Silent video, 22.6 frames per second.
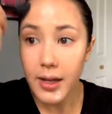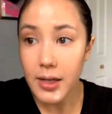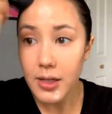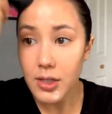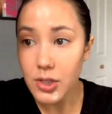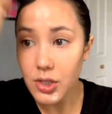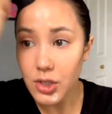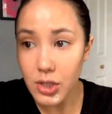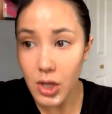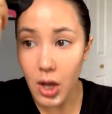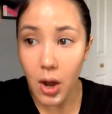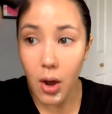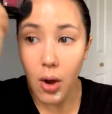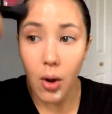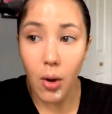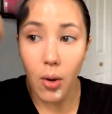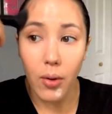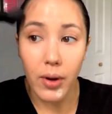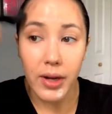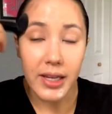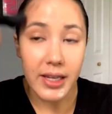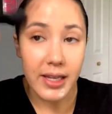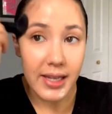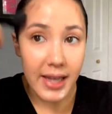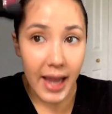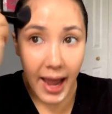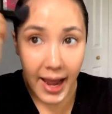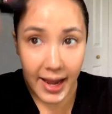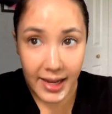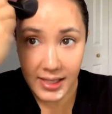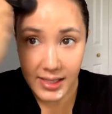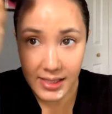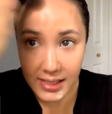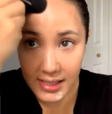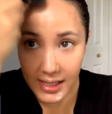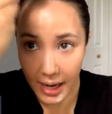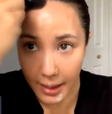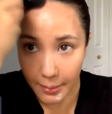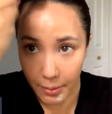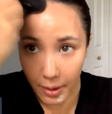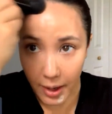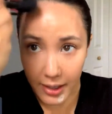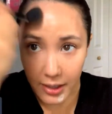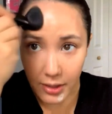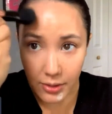So yes,
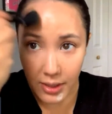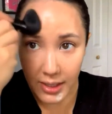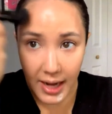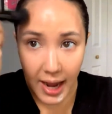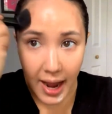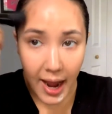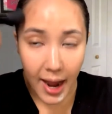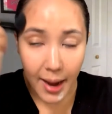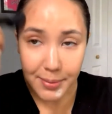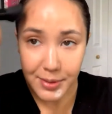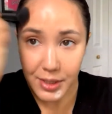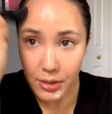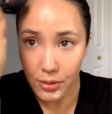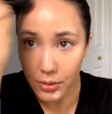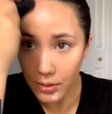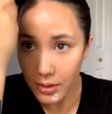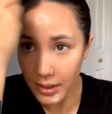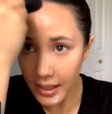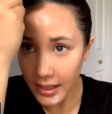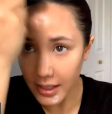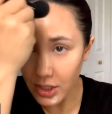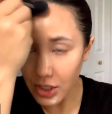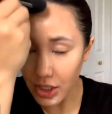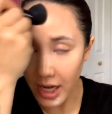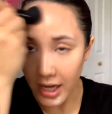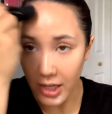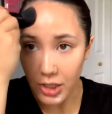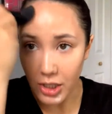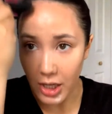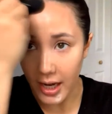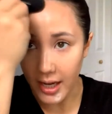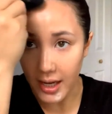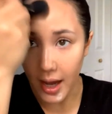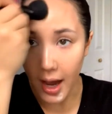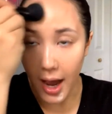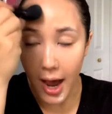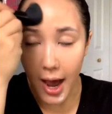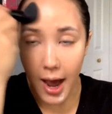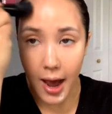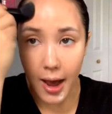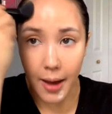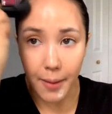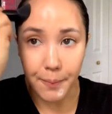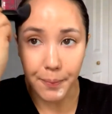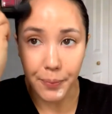Deborah, you can absolutely exchange it.
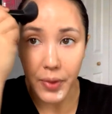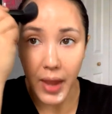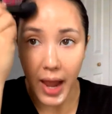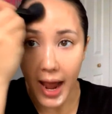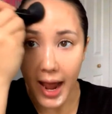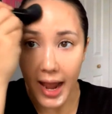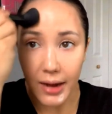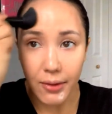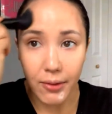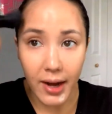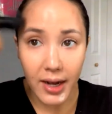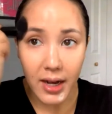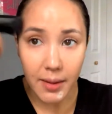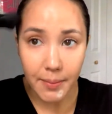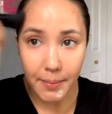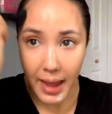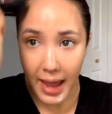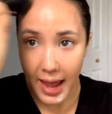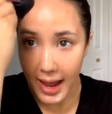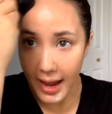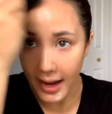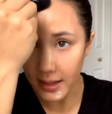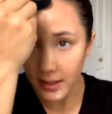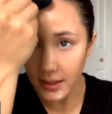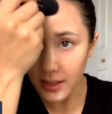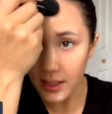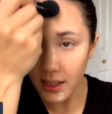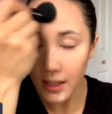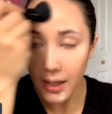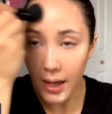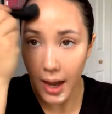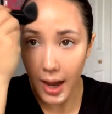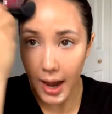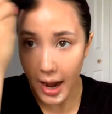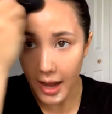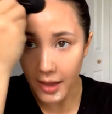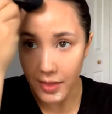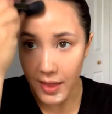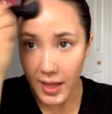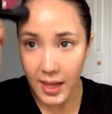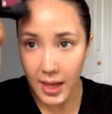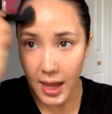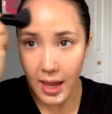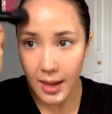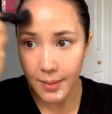I recommend, I
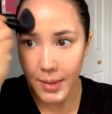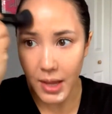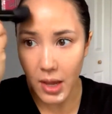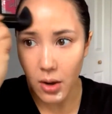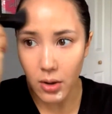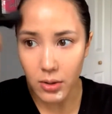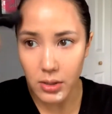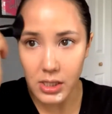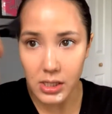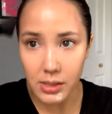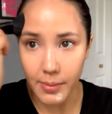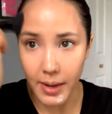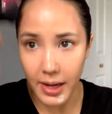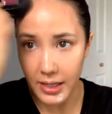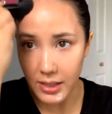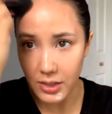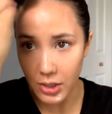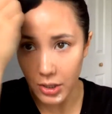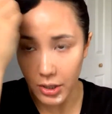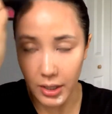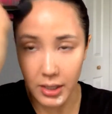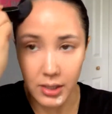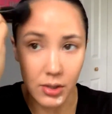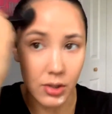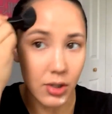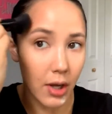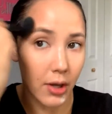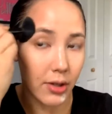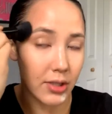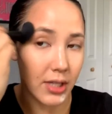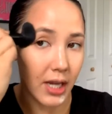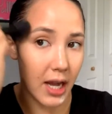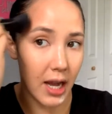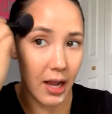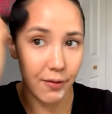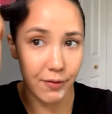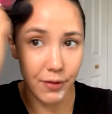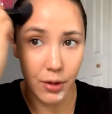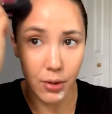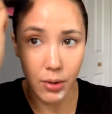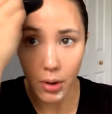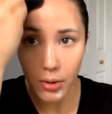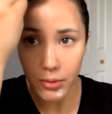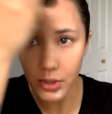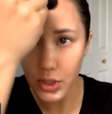think Amy Hoeksma is your consultant. If
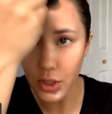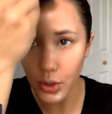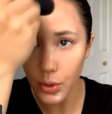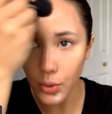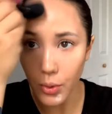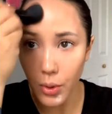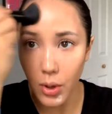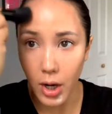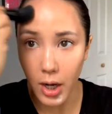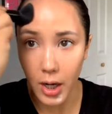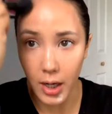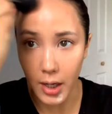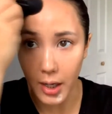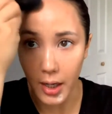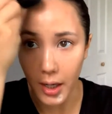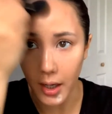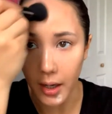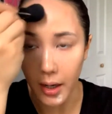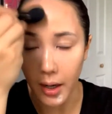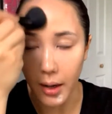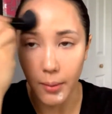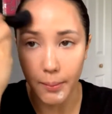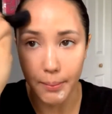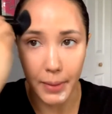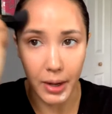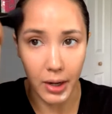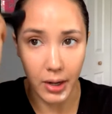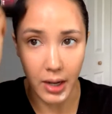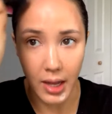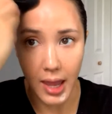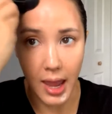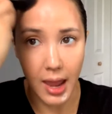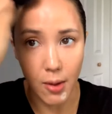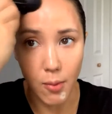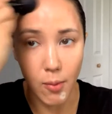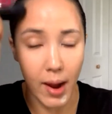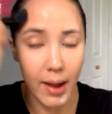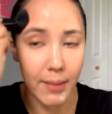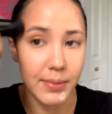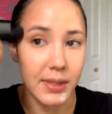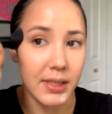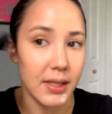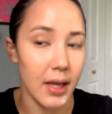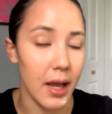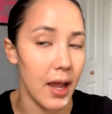you go to her Mary Kay
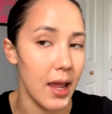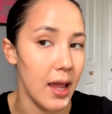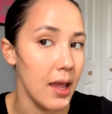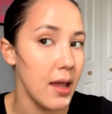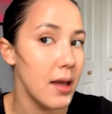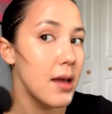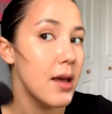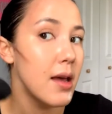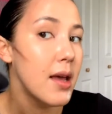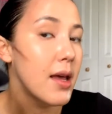website